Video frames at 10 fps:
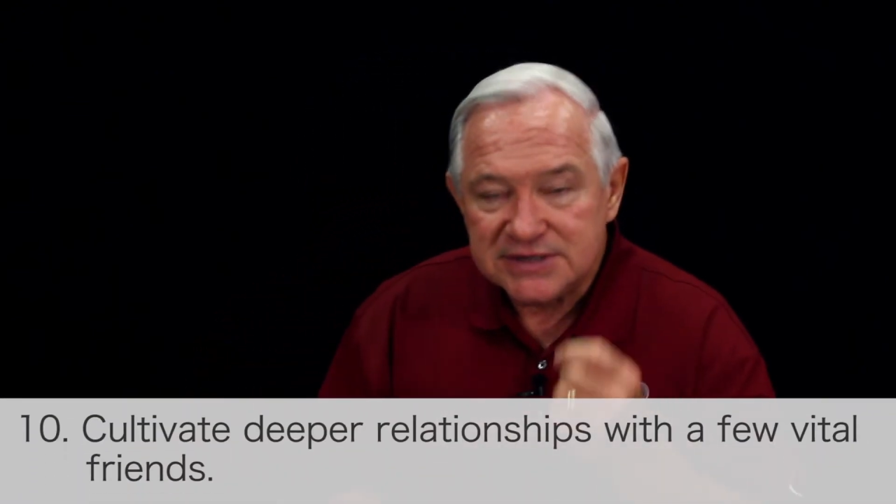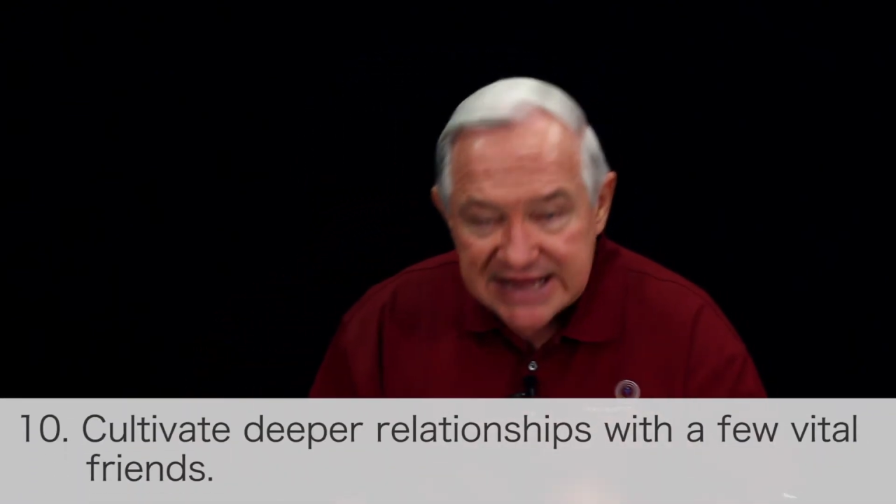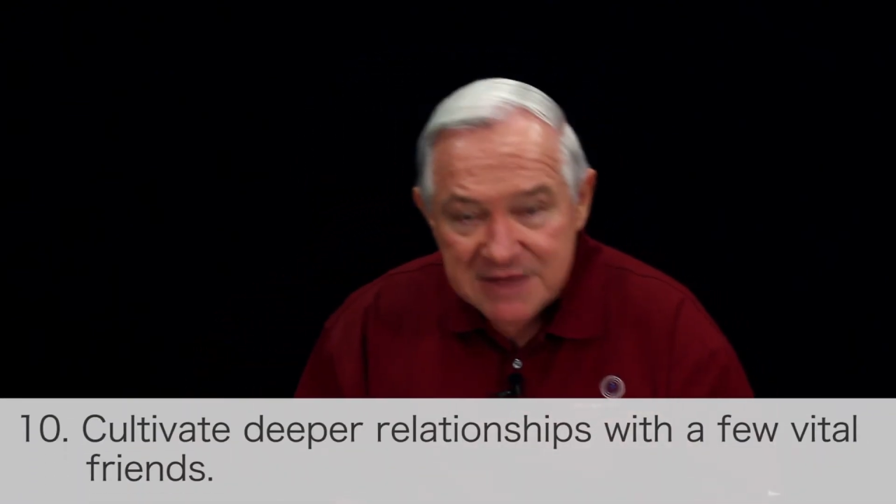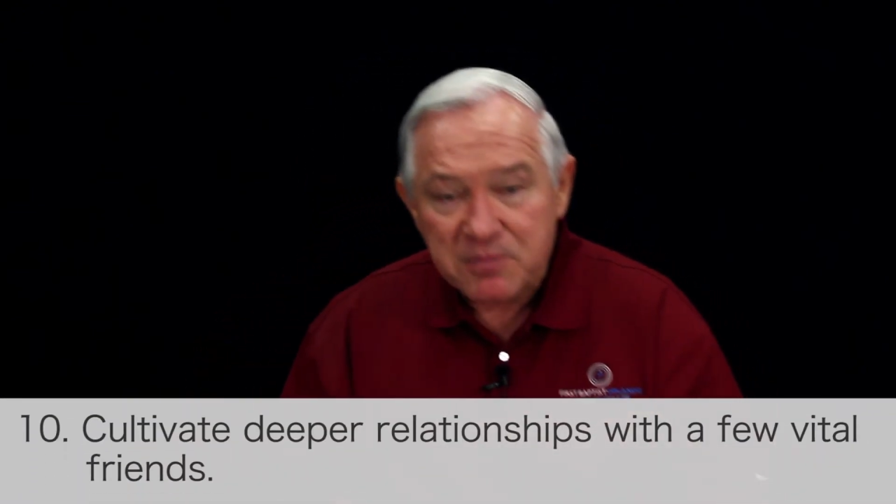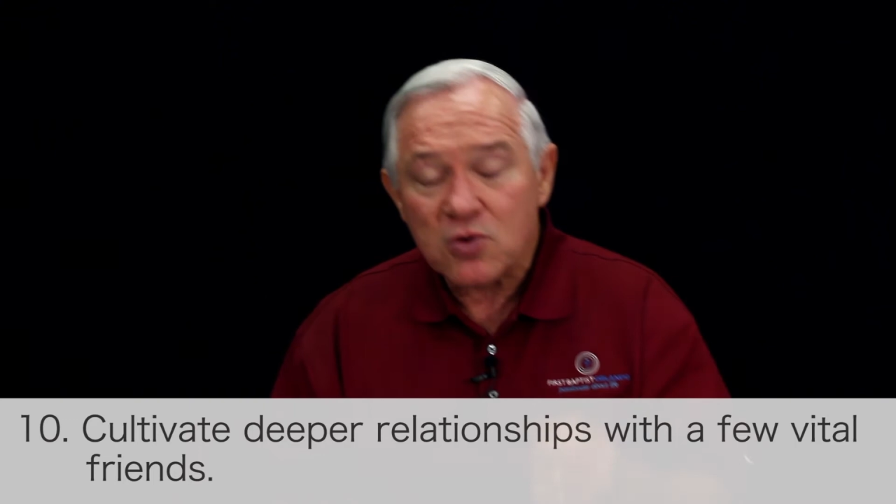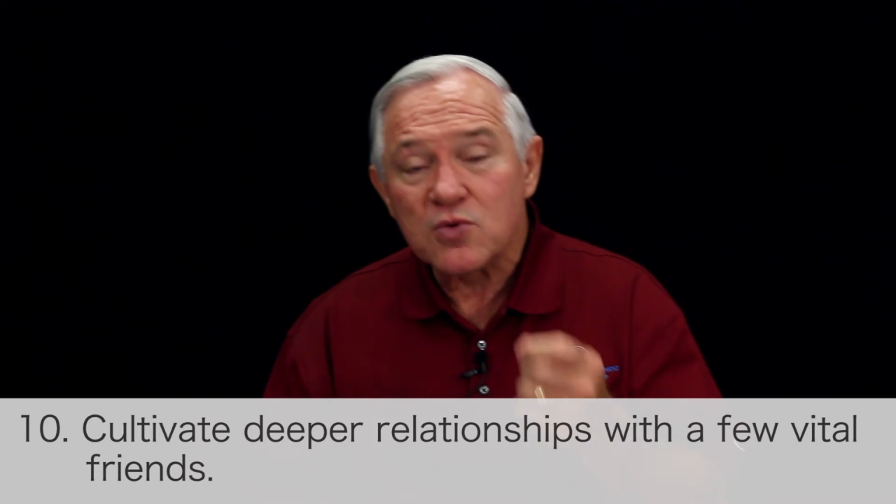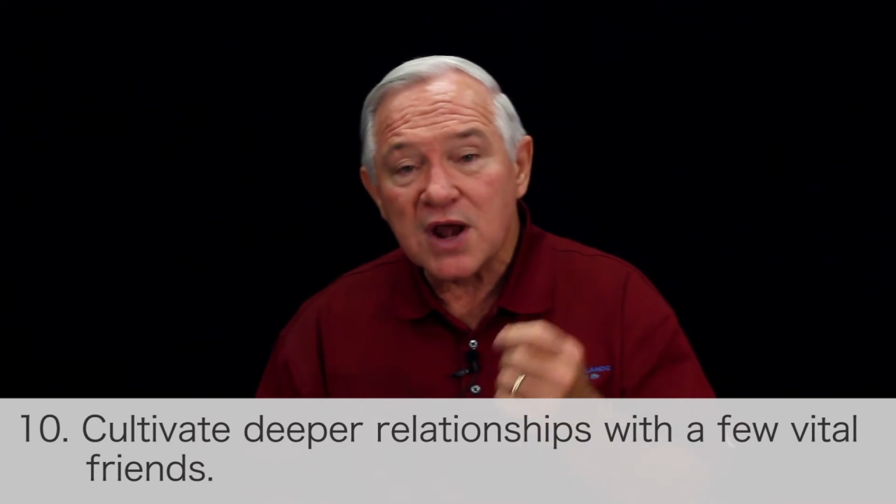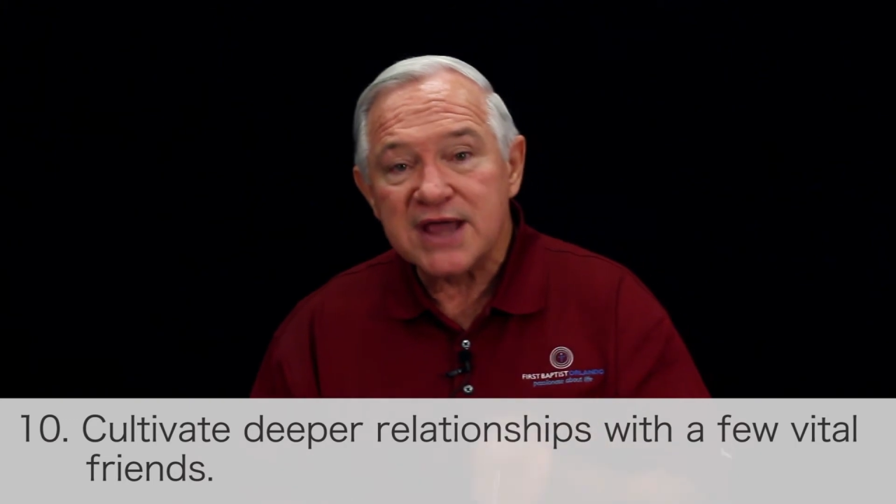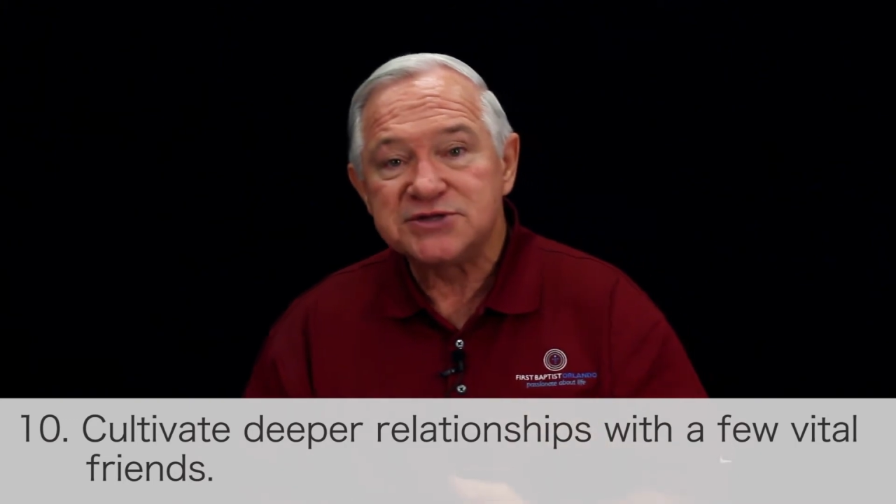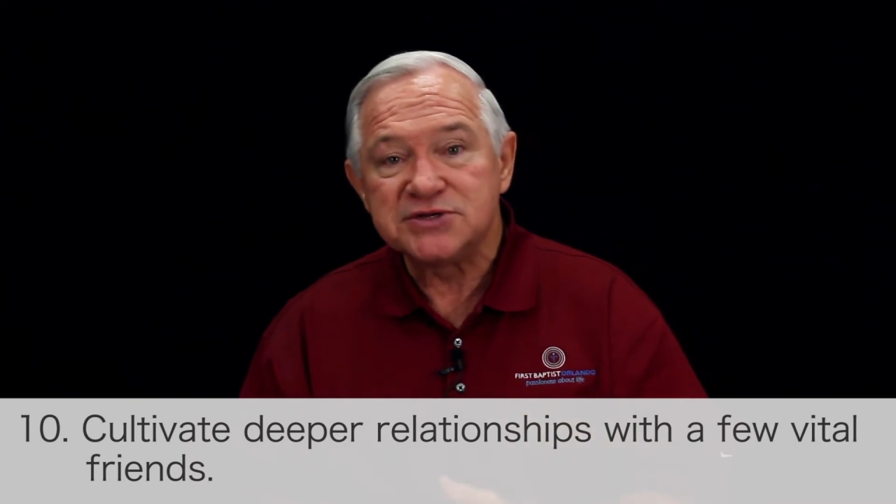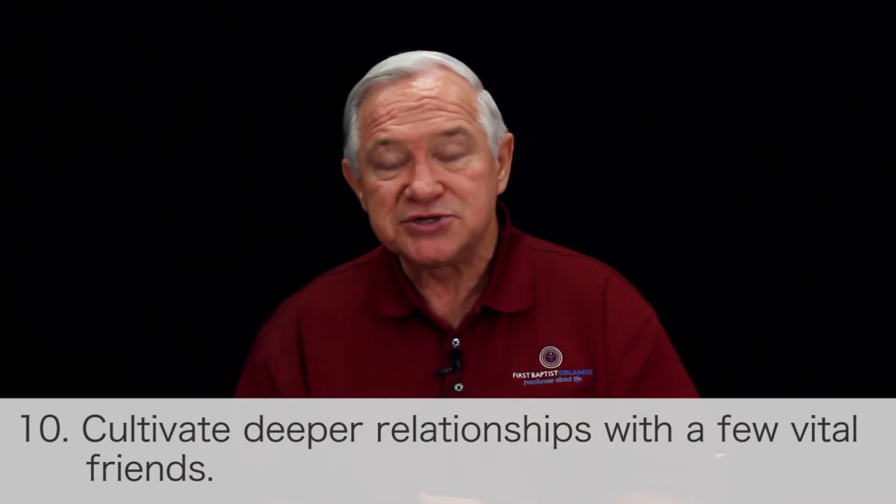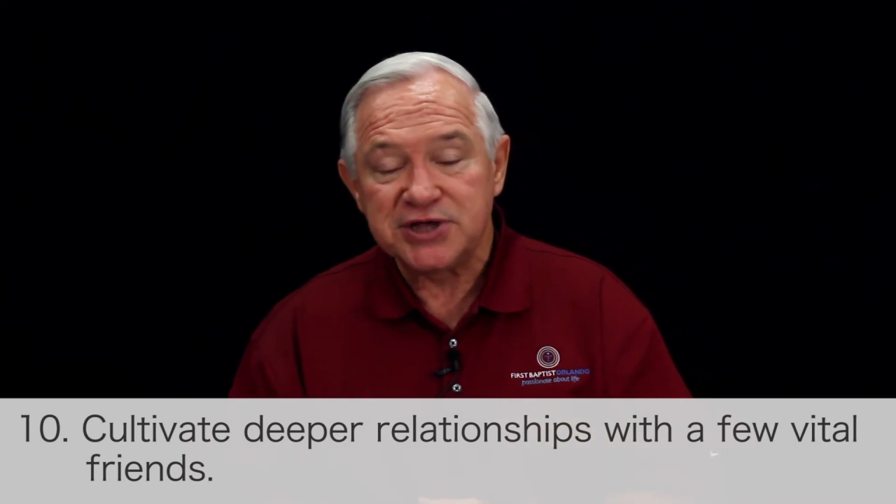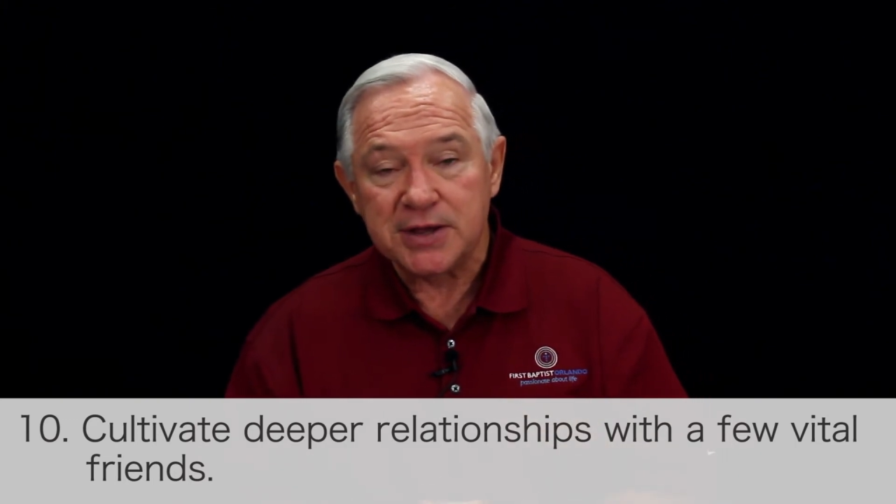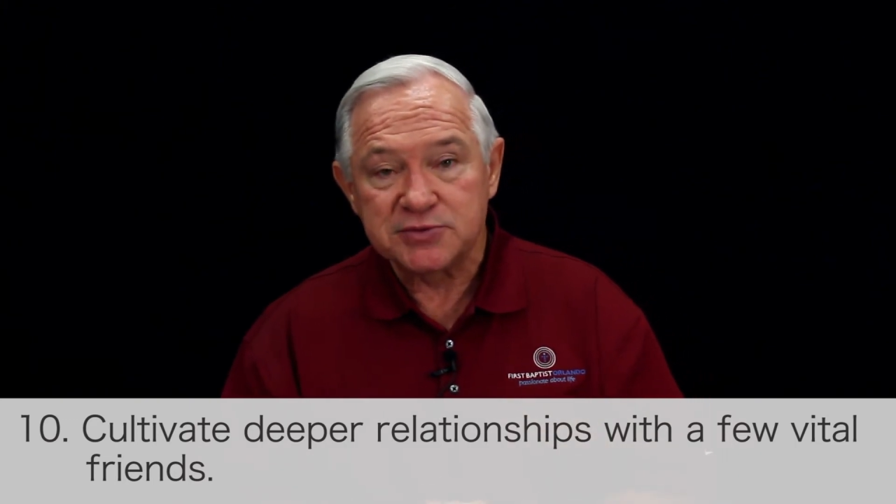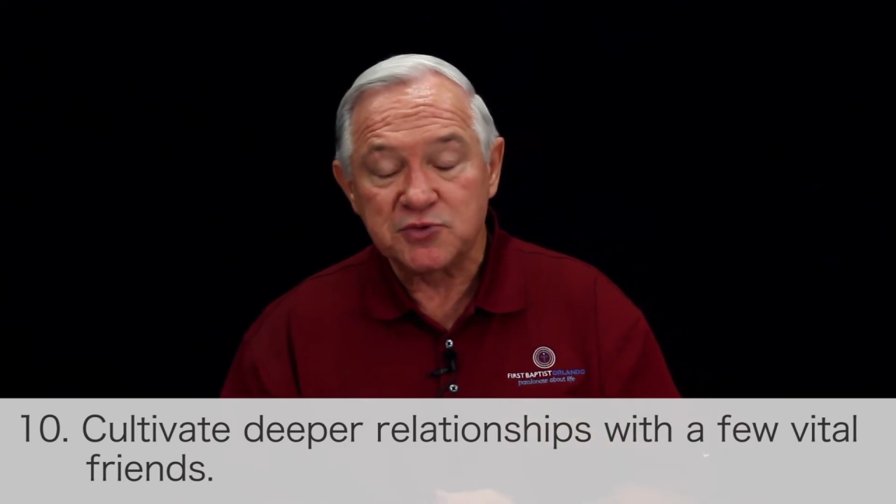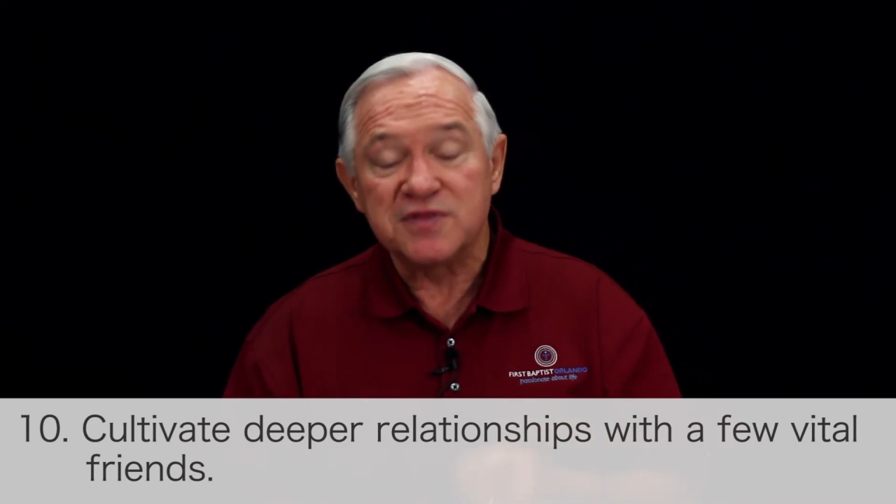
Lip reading: deeper relationships